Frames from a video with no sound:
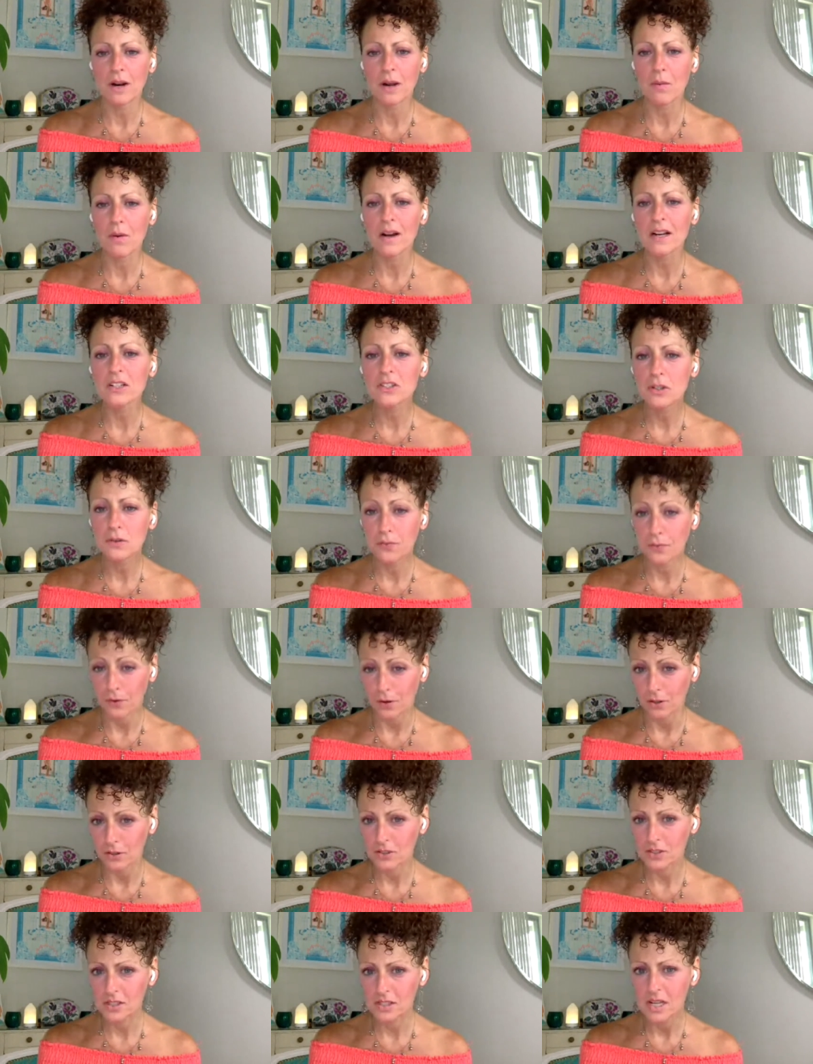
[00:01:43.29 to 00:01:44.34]
what I want to do
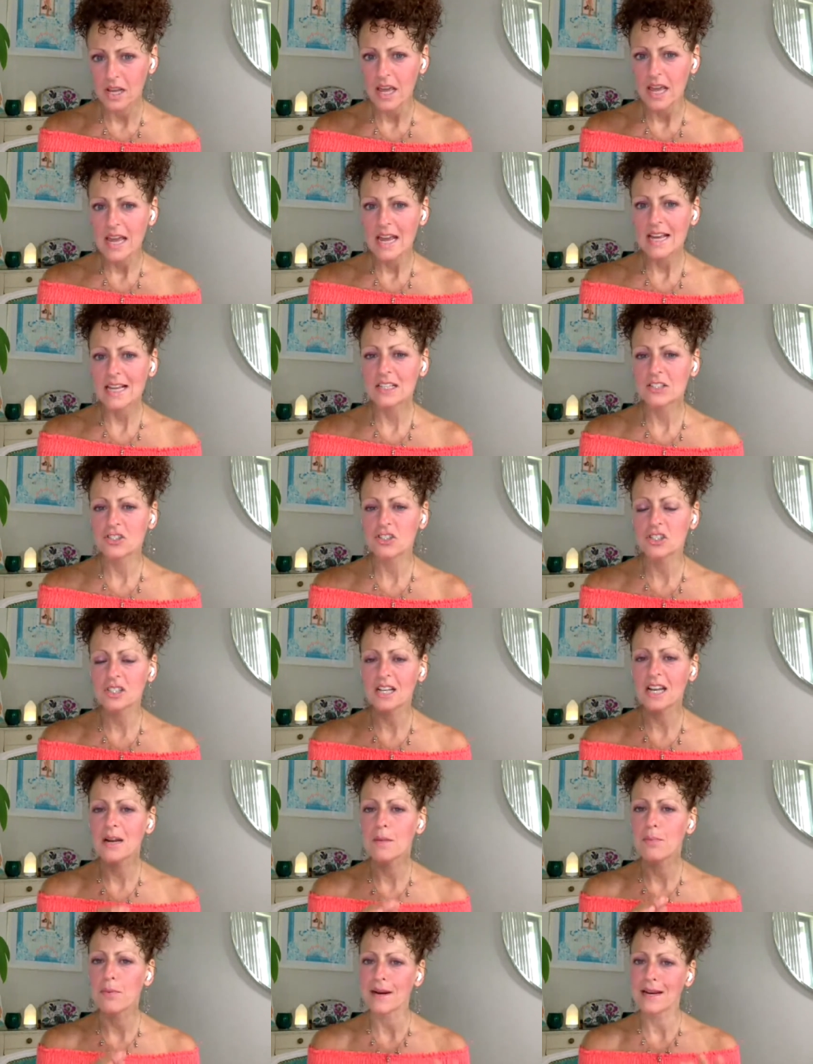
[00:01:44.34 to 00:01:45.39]
first is just
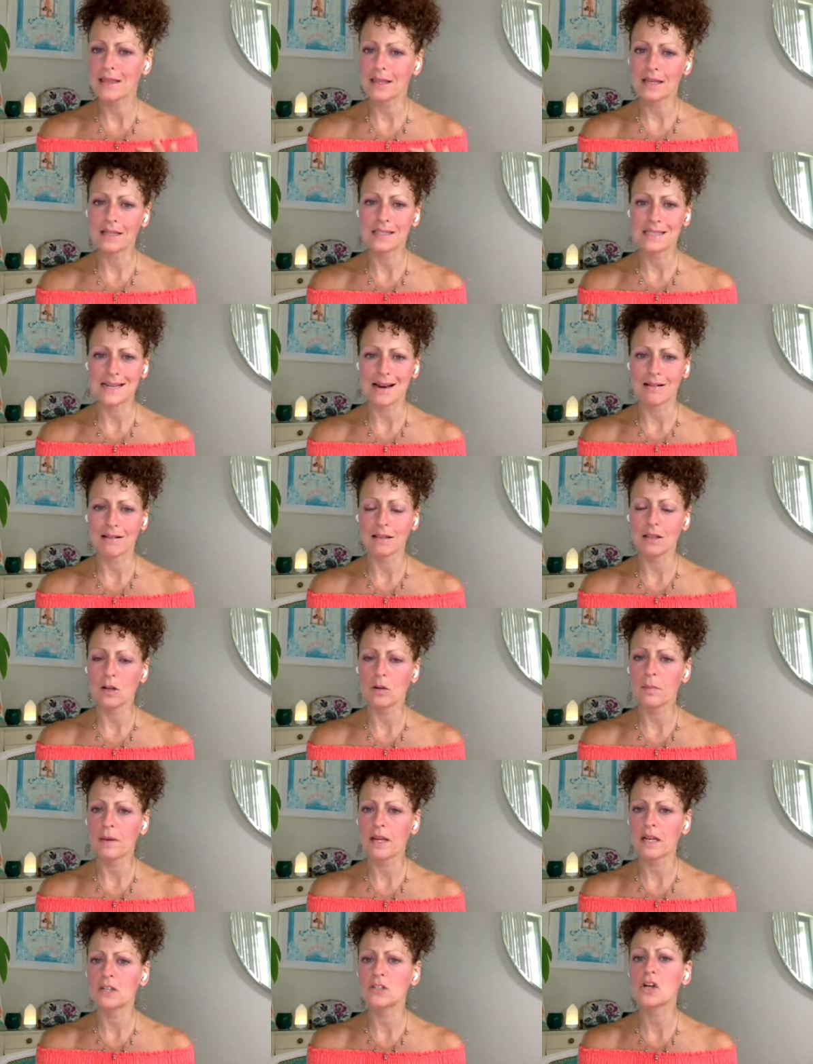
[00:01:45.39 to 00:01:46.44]
kind of break things down a
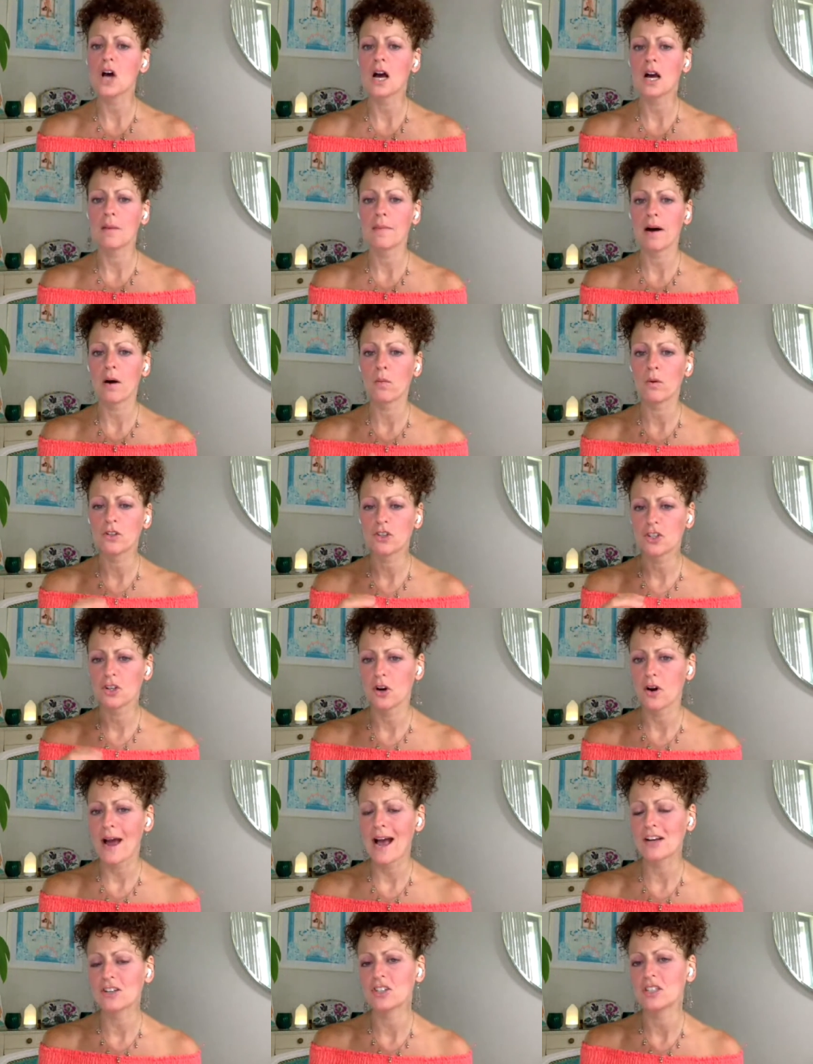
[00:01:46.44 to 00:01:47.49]
little bit and talk about what
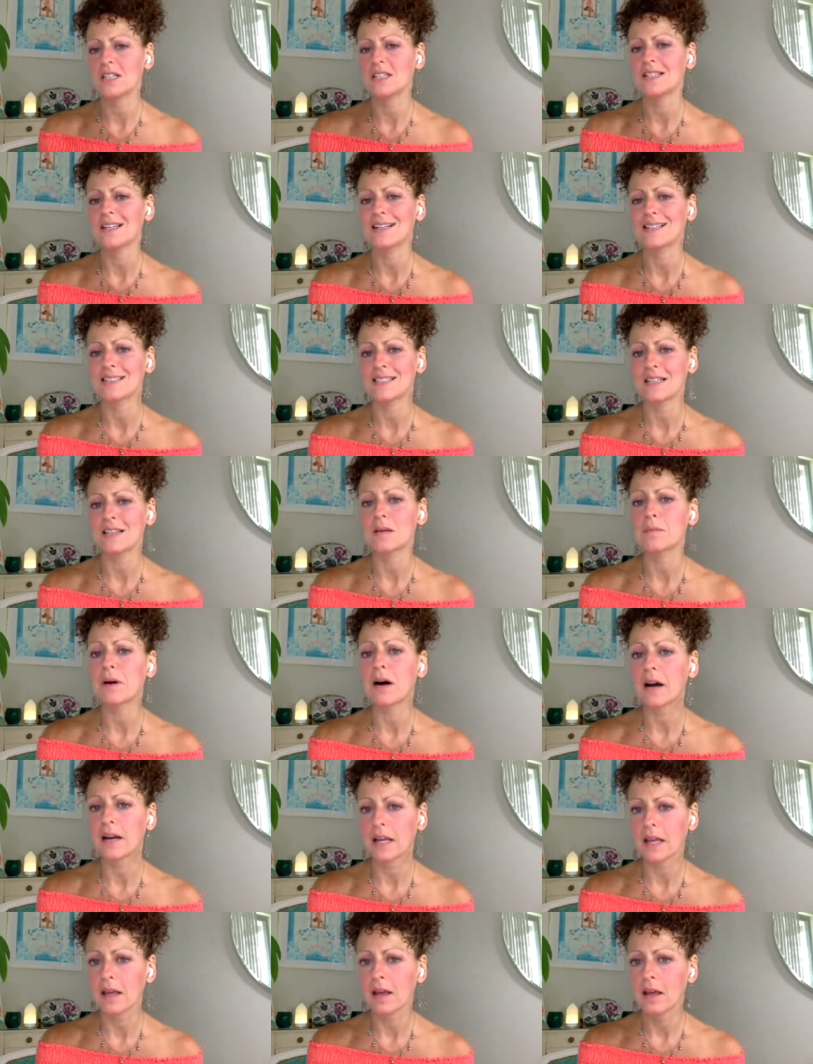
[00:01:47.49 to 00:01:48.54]
sugar actually does in the
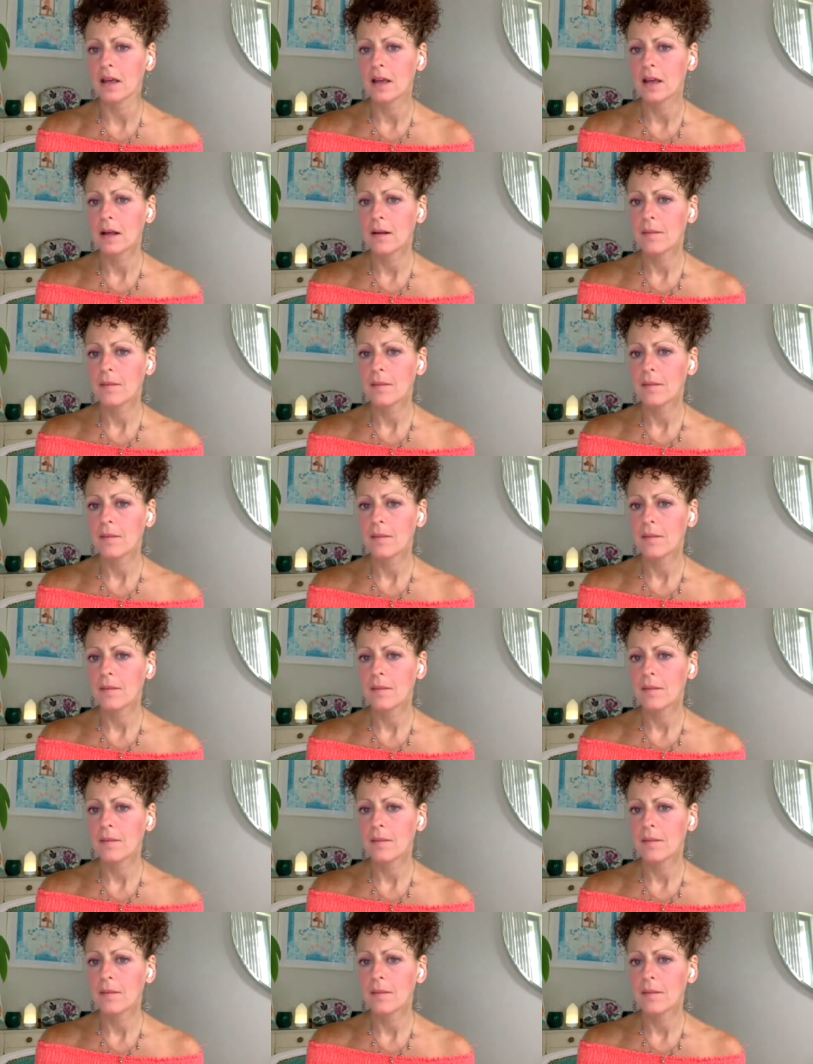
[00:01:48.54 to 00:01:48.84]
body.